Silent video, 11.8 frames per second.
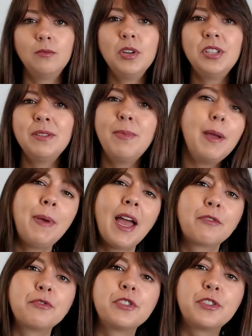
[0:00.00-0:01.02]
What did my
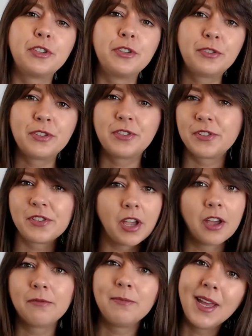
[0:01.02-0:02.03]
parents do to
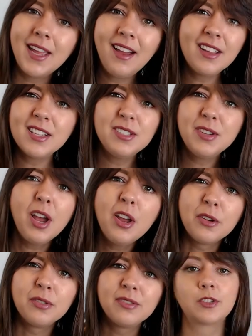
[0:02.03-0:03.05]
deserve me? I don't know.